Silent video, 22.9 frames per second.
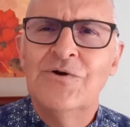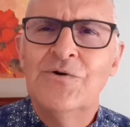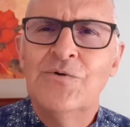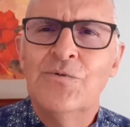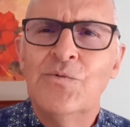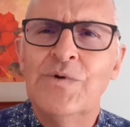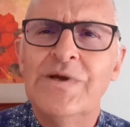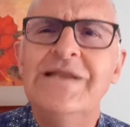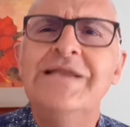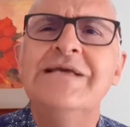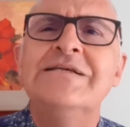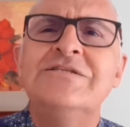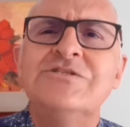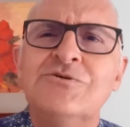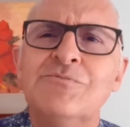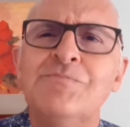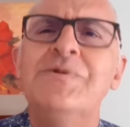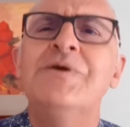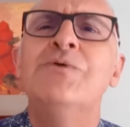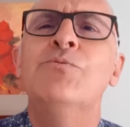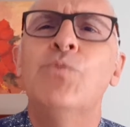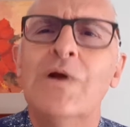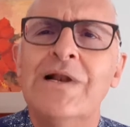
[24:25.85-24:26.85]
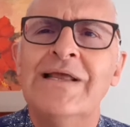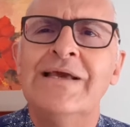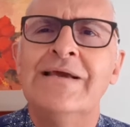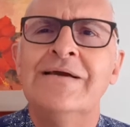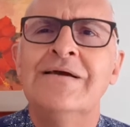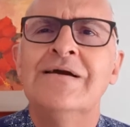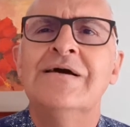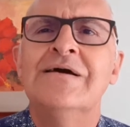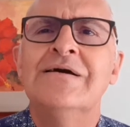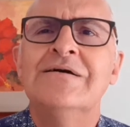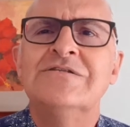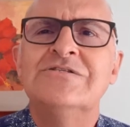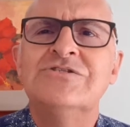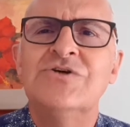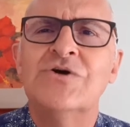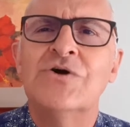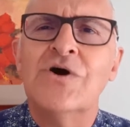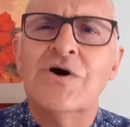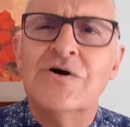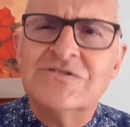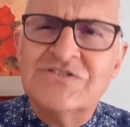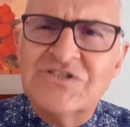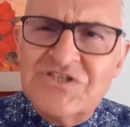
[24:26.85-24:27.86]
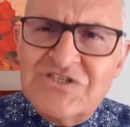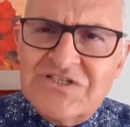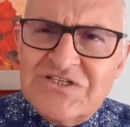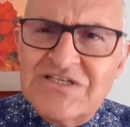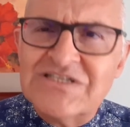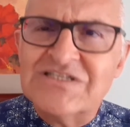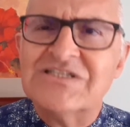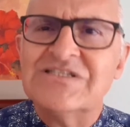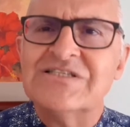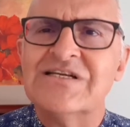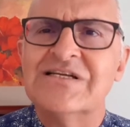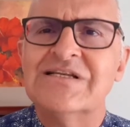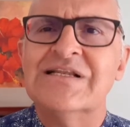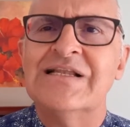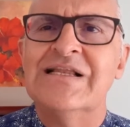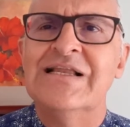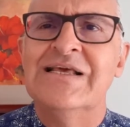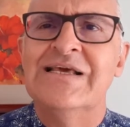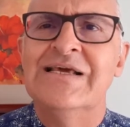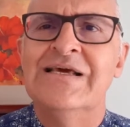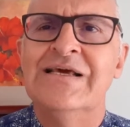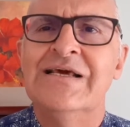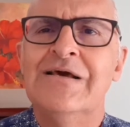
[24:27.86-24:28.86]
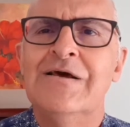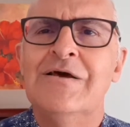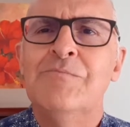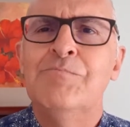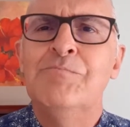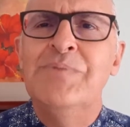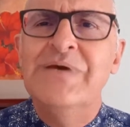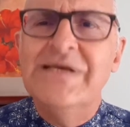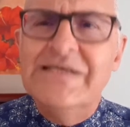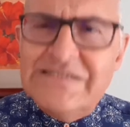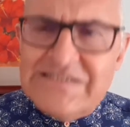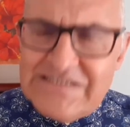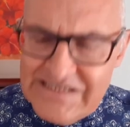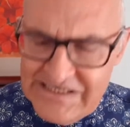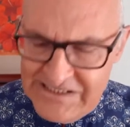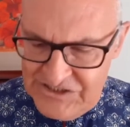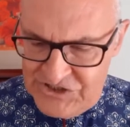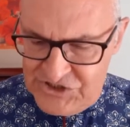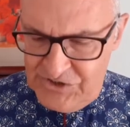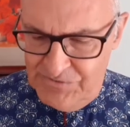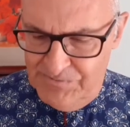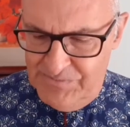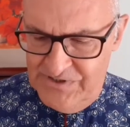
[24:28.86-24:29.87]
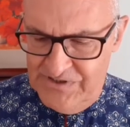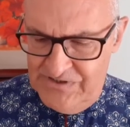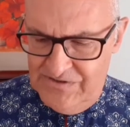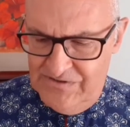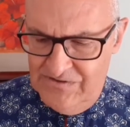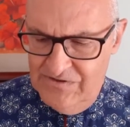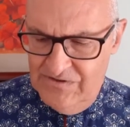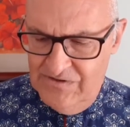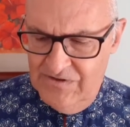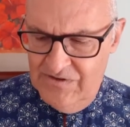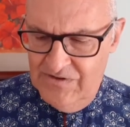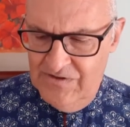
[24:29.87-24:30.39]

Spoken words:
We need to be willing to consistently be teachable.